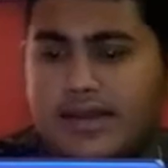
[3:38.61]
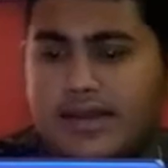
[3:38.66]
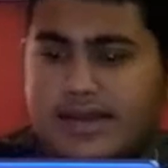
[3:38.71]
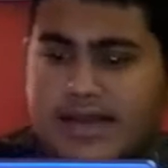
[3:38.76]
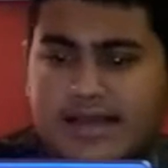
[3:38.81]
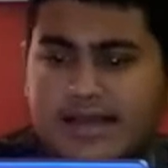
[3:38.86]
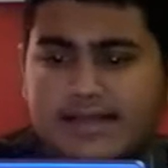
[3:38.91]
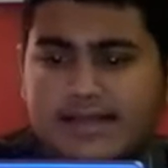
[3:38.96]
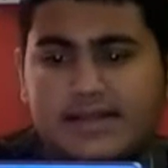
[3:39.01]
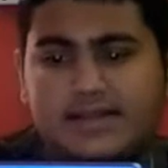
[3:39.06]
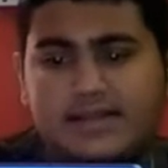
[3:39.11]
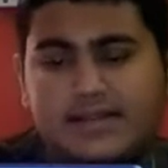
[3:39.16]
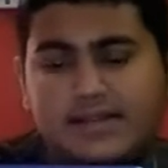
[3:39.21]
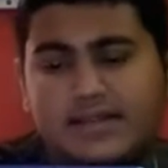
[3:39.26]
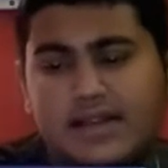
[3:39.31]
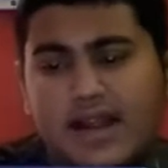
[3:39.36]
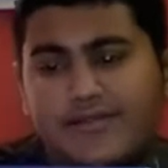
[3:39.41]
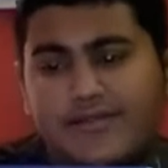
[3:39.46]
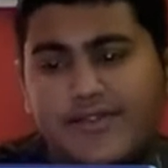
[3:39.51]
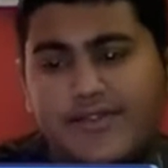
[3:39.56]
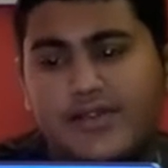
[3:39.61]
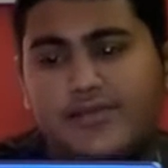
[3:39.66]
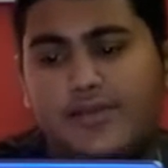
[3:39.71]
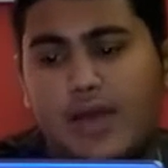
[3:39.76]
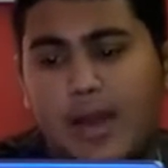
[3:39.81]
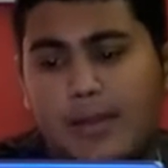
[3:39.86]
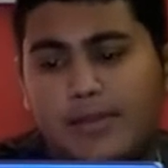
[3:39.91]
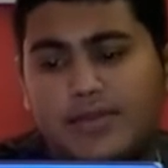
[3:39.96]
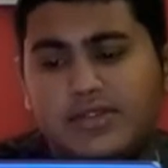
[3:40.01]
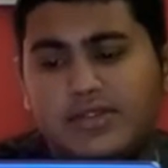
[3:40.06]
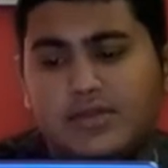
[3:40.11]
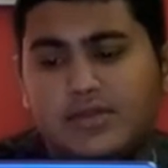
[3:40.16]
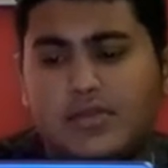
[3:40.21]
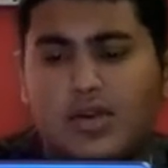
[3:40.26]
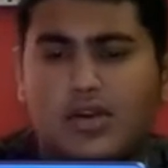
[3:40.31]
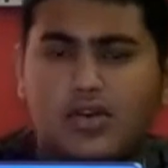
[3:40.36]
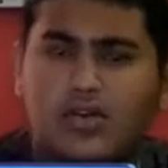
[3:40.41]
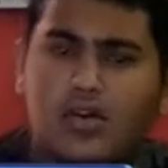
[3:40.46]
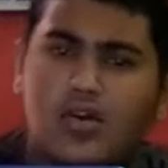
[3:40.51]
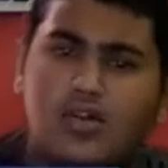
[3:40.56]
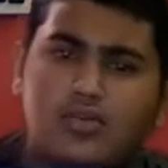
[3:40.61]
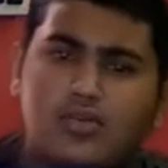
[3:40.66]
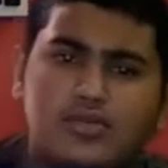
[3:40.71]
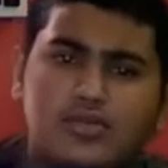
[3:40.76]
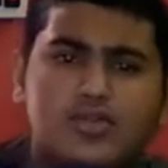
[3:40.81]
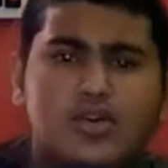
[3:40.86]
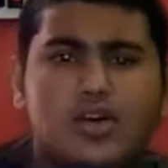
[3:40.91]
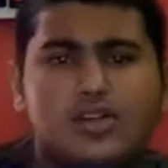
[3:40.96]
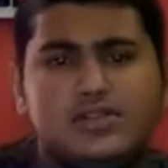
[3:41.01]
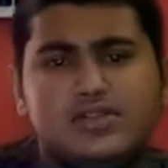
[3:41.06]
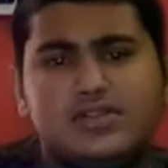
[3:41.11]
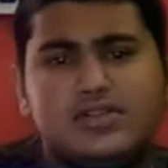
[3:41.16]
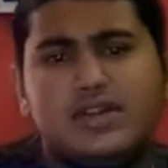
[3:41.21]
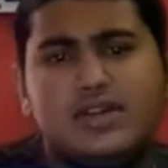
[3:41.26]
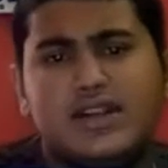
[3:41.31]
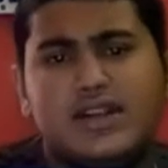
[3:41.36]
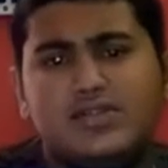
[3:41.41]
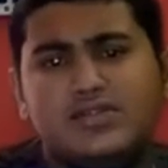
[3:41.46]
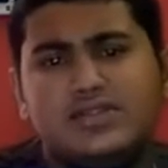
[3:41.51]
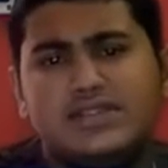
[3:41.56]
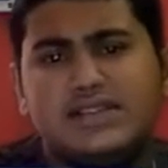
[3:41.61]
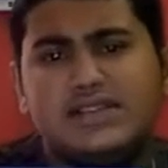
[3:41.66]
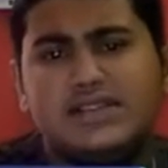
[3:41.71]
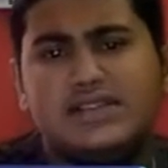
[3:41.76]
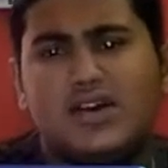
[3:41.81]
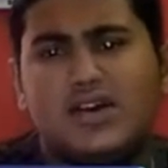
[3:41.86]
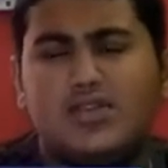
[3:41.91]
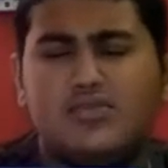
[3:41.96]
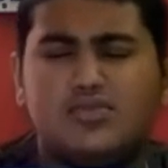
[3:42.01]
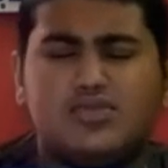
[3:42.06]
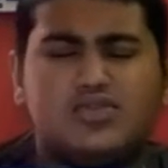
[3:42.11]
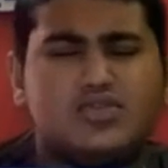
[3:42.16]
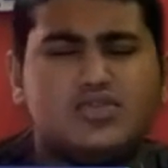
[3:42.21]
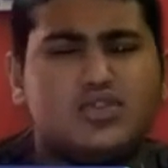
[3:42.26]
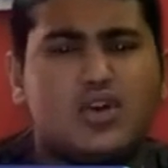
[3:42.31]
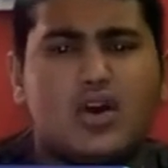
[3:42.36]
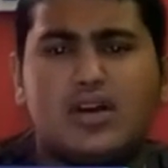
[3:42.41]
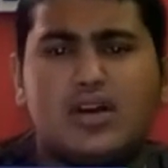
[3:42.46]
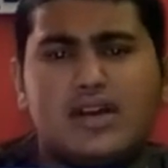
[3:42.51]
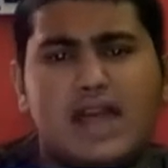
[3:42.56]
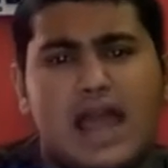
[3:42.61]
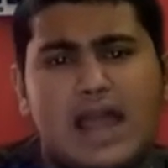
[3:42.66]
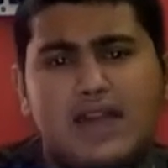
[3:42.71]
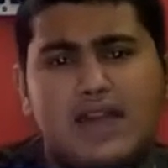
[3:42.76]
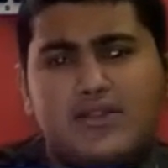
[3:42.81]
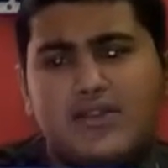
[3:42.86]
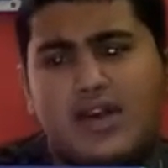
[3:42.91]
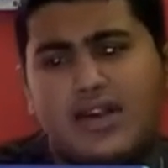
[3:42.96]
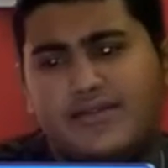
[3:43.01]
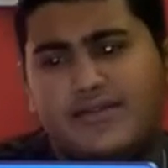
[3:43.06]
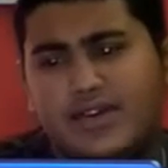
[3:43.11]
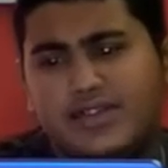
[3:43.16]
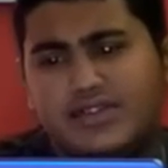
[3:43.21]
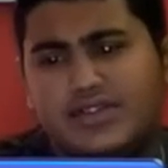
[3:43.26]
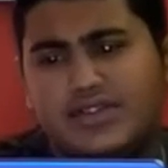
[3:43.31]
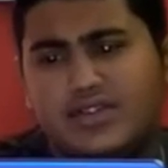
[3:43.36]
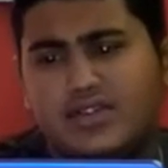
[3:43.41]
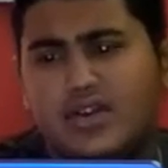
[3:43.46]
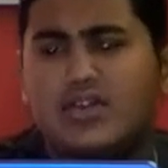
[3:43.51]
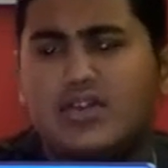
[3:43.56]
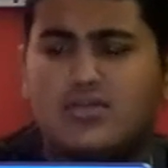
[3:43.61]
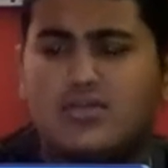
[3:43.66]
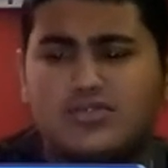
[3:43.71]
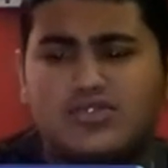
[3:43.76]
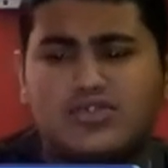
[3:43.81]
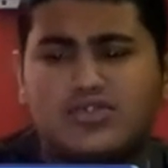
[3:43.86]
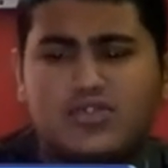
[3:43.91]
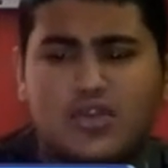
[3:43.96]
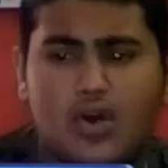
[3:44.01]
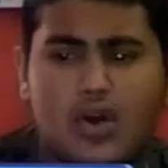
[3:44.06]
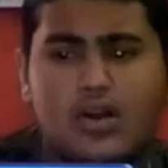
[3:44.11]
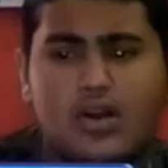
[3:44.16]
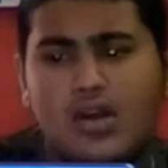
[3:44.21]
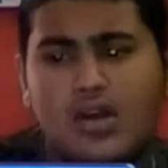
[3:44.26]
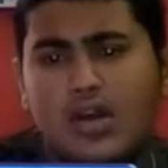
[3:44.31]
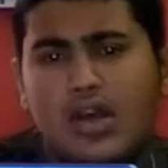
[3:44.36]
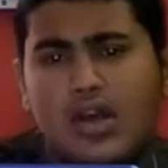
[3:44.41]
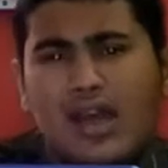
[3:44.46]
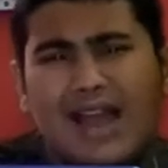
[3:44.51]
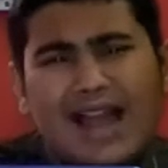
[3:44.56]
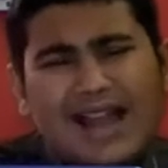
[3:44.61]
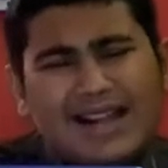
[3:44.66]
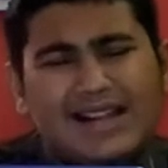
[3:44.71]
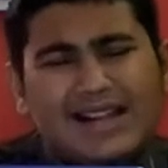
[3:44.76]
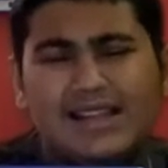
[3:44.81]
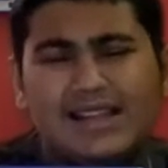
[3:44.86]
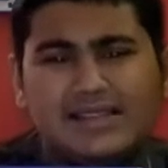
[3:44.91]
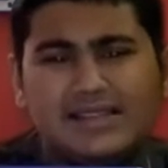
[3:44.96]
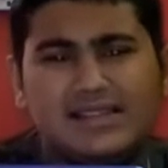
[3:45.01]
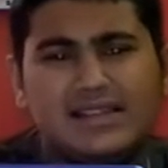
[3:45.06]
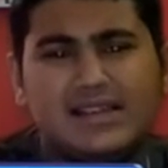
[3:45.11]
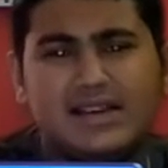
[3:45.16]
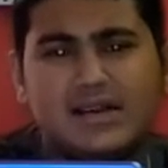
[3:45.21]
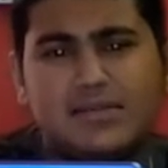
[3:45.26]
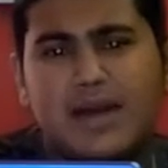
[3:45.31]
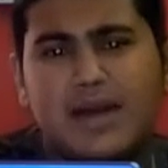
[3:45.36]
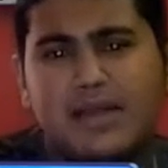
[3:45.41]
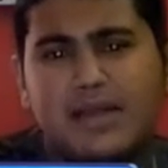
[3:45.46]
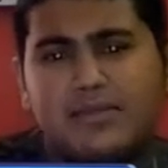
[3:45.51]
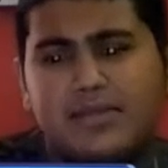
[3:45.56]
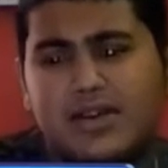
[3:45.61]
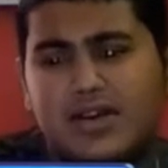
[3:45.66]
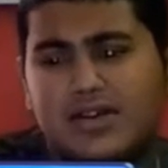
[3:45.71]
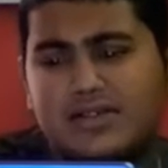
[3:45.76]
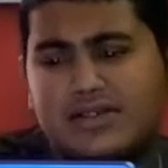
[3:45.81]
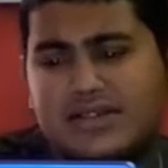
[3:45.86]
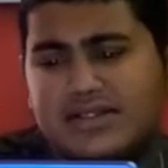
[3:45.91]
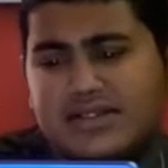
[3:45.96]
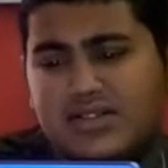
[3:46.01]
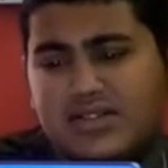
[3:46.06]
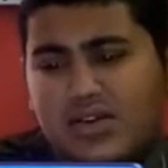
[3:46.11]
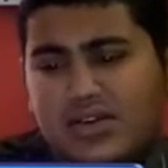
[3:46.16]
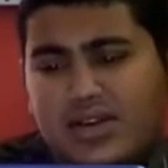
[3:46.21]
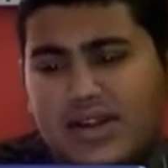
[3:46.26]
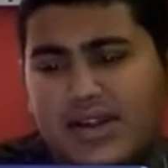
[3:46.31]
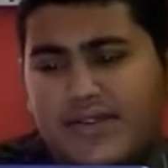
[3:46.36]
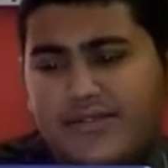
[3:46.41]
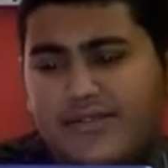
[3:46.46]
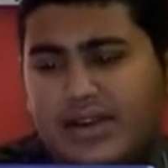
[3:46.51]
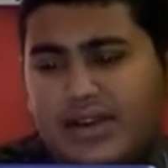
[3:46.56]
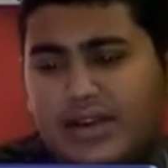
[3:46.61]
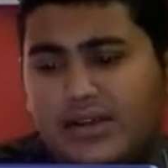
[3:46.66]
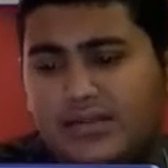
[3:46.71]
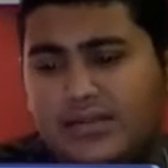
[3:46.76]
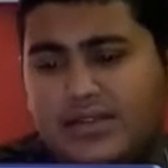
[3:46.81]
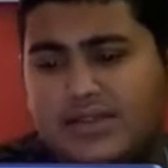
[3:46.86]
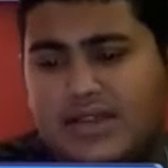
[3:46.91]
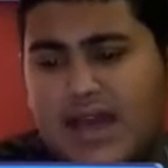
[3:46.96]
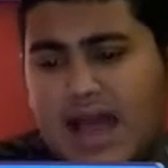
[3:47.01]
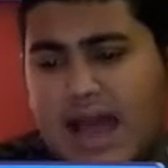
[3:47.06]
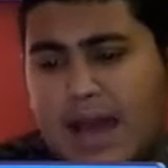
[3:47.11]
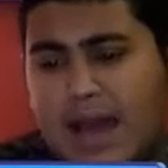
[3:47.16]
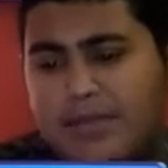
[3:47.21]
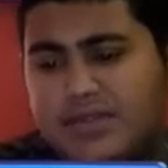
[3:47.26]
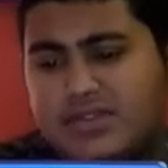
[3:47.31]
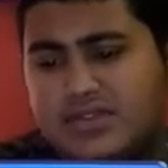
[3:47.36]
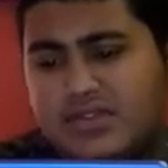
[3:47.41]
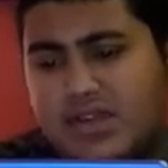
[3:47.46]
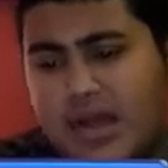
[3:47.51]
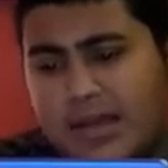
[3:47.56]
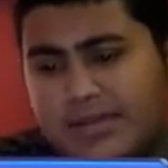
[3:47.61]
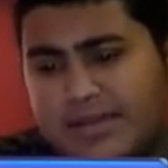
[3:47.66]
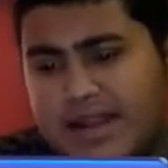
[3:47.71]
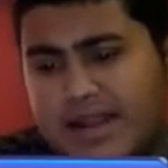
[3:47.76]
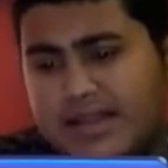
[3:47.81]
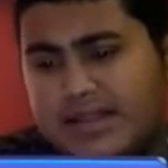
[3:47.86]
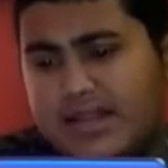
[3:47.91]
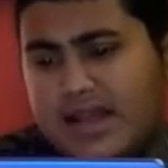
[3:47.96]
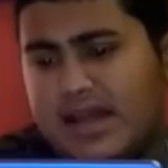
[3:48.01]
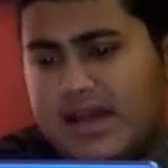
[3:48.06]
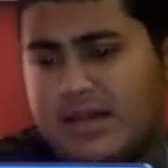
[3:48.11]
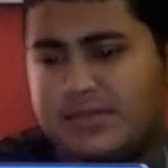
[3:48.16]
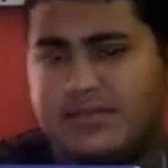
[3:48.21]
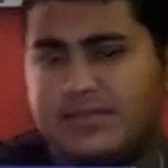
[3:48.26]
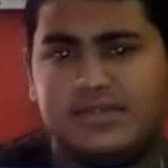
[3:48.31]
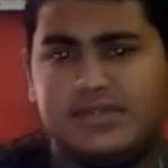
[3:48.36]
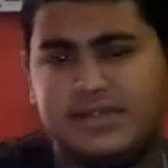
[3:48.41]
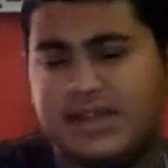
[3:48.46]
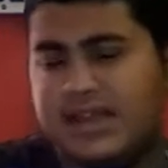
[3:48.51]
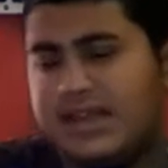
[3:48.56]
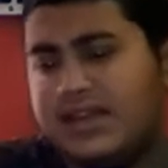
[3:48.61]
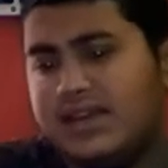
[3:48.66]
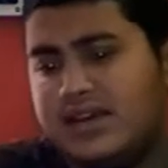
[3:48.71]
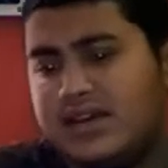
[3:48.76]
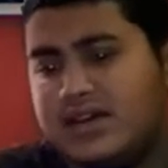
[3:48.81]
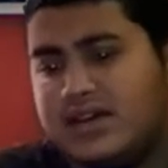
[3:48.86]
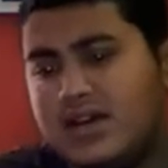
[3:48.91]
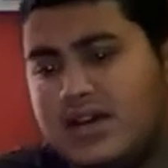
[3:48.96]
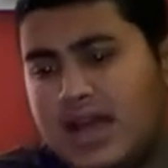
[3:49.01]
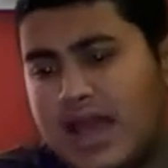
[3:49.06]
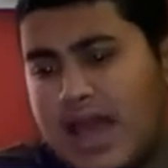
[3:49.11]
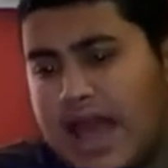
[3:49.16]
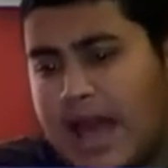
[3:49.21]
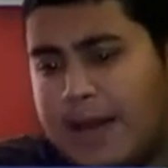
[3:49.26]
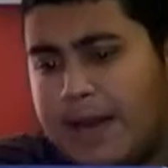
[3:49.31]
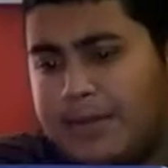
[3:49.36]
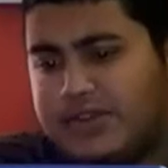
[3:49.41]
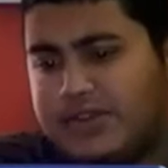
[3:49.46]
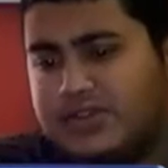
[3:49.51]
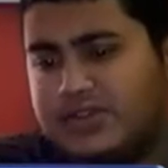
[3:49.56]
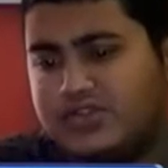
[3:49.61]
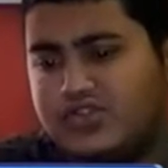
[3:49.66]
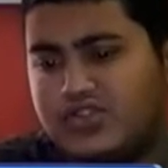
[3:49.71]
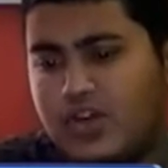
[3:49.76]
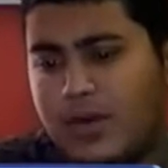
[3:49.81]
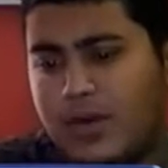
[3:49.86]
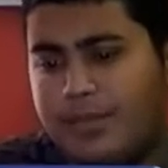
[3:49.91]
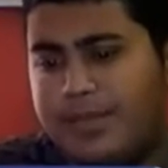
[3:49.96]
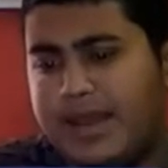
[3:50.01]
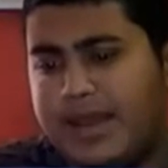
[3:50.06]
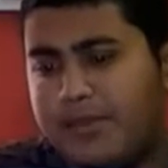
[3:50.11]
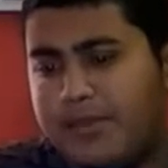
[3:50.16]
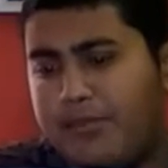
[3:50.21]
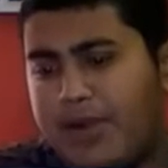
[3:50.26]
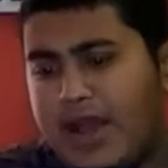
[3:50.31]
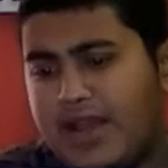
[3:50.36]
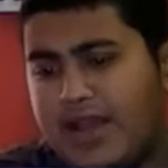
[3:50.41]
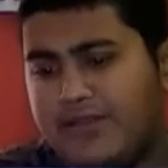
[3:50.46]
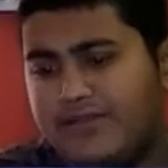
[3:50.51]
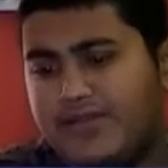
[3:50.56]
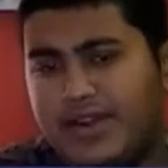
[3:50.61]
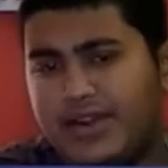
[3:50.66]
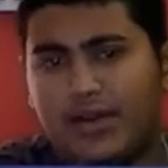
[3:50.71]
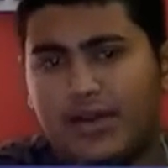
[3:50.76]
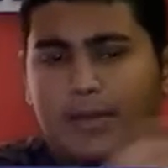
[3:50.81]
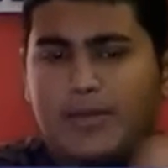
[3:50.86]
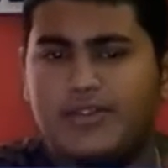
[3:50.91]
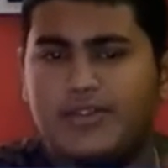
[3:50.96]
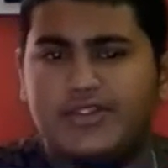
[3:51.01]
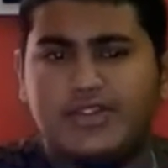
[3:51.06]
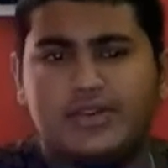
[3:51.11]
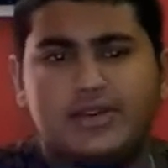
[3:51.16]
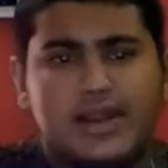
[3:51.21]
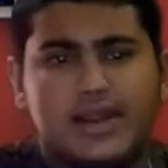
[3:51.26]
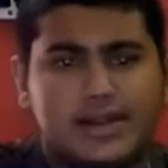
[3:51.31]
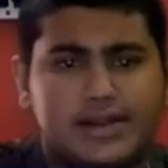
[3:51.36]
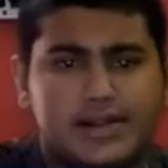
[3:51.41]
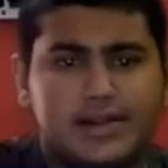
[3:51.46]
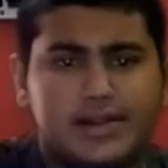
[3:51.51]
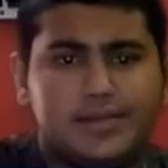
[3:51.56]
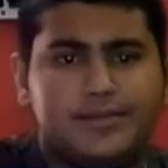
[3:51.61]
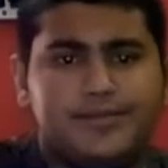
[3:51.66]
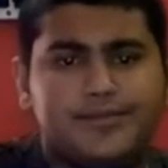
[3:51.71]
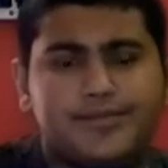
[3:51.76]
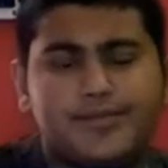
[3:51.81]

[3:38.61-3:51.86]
Yes, it is crafted for Amazon, or you also get to see the almost stock Android version, not almost stock, at least nearby, because it's already filled with the Amazon apps like that I'm seeing here, Amazon Shopping, Prime Video, Amazon Kindle.